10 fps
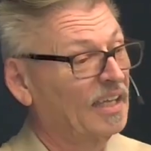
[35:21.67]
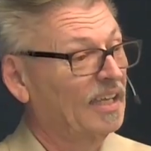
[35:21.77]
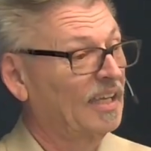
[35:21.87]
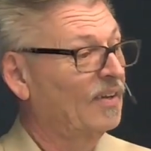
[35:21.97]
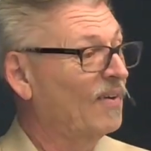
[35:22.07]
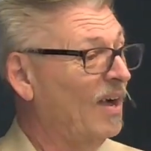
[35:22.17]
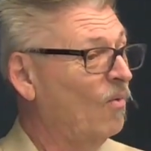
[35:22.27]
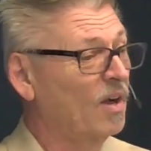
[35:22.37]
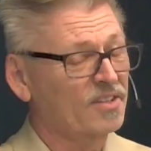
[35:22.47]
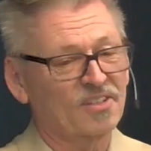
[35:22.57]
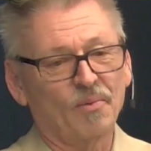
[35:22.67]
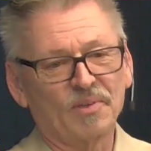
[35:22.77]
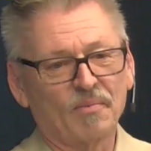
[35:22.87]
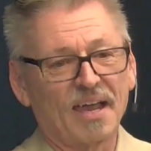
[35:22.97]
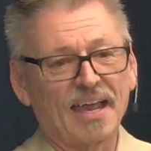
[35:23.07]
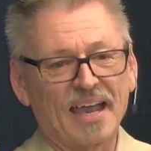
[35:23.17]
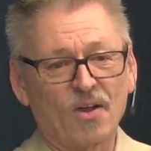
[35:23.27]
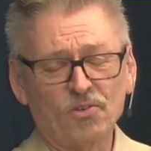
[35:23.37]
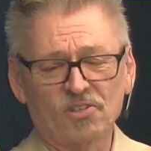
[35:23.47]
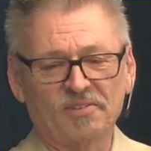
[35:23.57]
If I want something in my
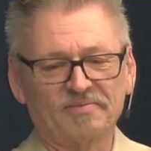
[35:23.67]
house,